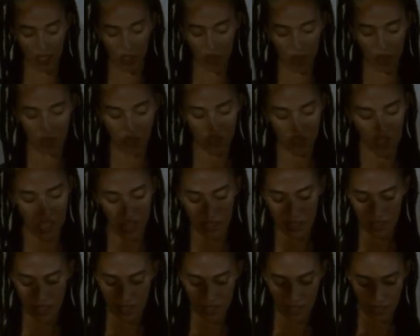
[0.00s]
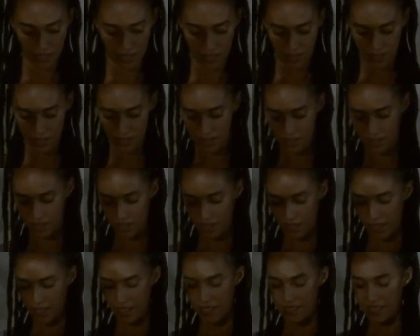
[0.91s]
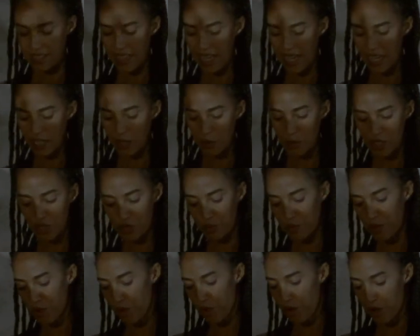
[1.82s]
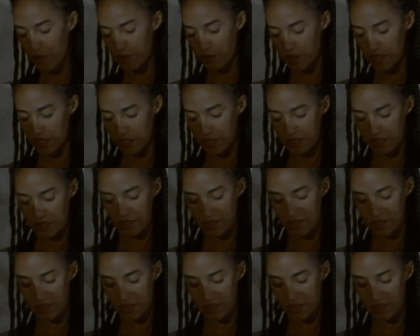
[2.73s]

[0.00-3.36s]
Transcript: a new shelter, his language recovered.